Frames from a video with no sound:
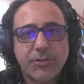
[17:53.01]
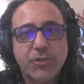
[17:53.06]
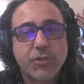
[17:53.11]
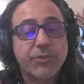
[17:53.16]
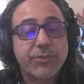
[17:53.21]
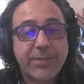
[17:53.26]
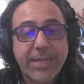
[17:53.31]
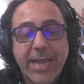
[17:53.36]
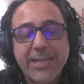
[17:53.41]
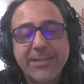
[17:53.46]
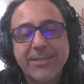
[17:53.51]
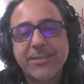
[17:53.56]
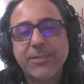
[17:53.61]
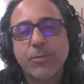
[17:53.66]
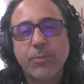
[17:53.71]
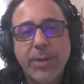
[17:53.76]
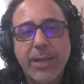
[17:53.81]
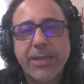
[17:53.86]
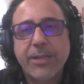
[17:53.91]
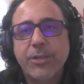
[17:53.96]
So that's the
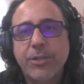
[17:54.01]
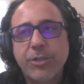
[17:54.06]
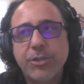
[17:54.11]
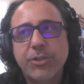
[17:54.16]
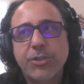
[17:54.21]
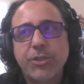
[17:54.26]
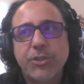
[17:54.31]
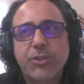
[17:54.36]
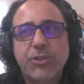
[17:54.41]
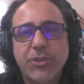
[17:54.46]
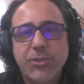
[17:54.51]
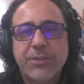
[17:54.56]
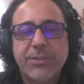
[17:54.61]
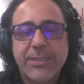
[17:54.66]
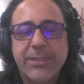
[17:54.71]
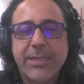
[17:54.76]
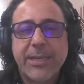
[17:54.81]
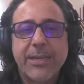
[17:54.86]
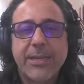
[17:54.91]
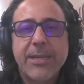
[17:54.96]
way you should
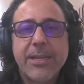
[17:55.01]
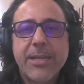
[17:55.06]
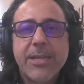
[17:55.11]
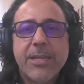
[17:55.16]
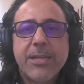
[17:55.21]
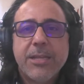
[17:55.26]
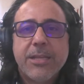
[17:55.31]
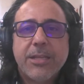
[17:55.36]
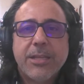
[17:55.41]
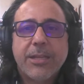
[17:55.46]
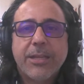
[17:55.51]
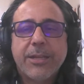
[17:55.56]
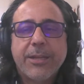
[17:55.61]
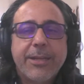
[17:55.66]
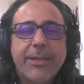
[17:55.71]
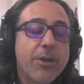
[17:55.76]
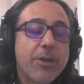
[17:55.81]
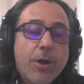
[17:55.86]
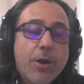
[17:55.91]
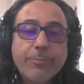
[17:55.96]
see it.
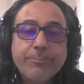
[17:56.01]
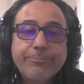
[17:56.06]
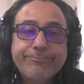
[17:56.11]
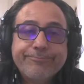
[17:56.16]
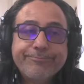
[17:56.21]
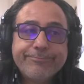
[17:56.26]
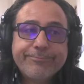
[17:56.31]
And,